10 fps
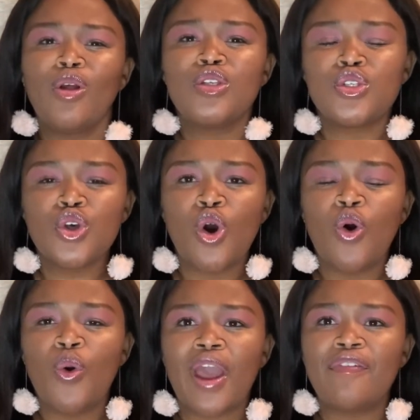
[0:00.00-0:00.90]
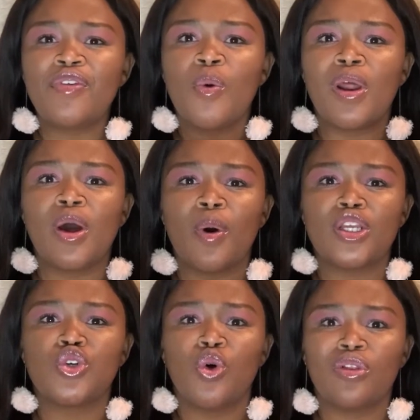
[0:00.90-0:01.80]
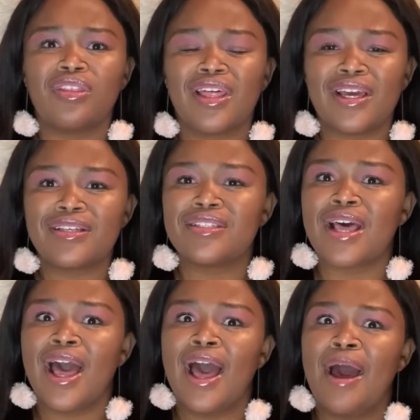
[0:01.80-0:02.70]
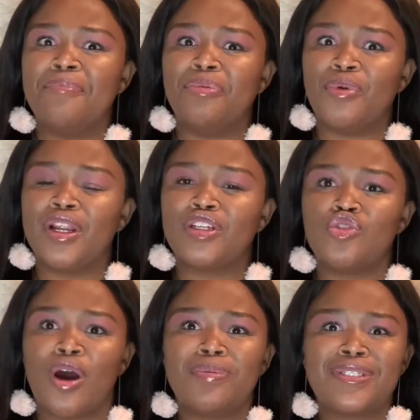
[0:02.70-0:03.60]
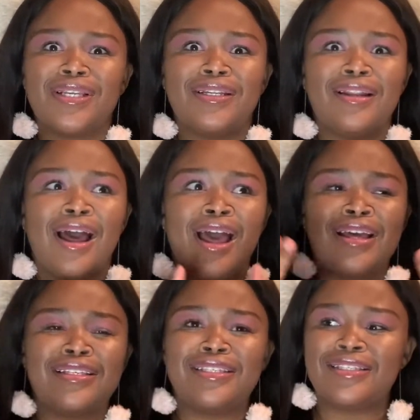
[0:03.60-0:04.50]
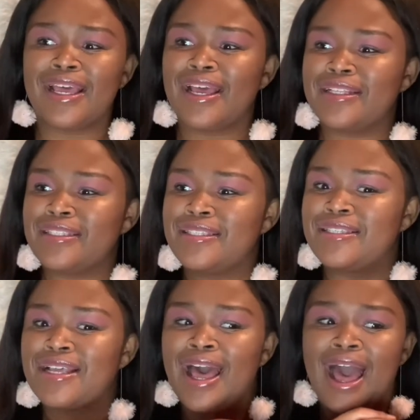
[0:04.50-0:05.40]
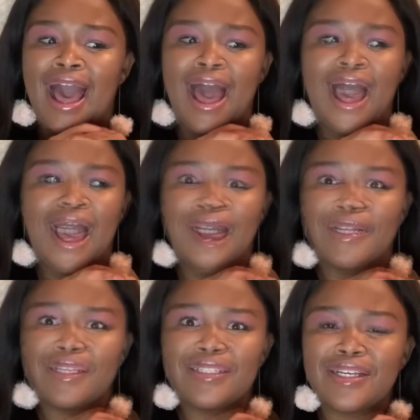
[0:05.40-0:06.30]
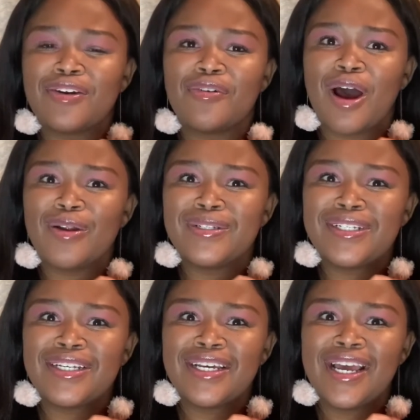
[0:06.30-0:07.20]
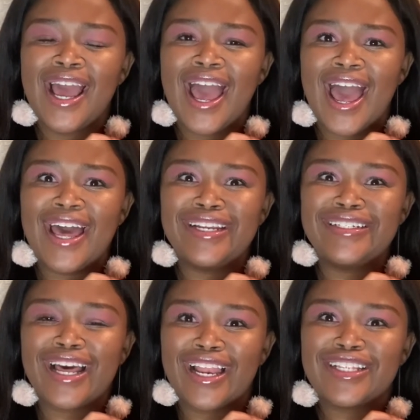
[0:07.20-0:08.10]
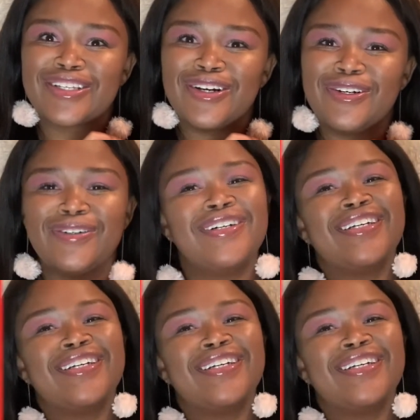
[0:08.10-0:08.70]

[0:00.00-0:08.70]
So if you want to watch all things Brett Robson sets, stick around and let's go.